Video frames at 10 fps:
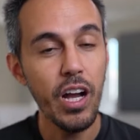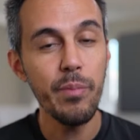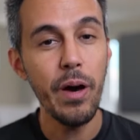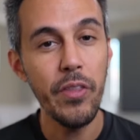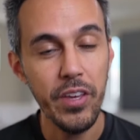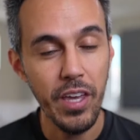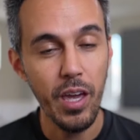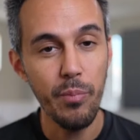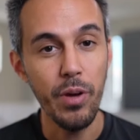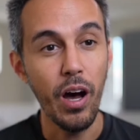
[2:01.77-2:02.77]
about the
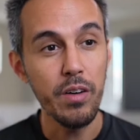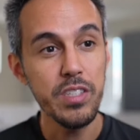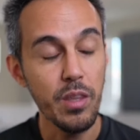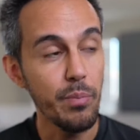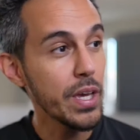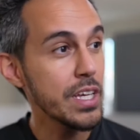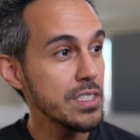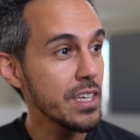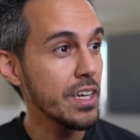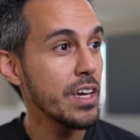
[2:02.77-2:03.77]
game, but obviously the biggest
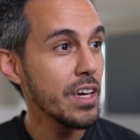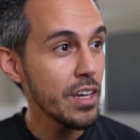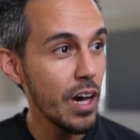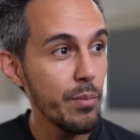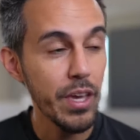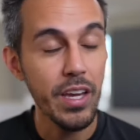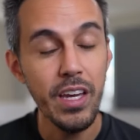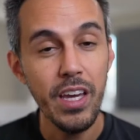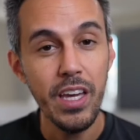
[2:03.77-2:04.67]
thing coming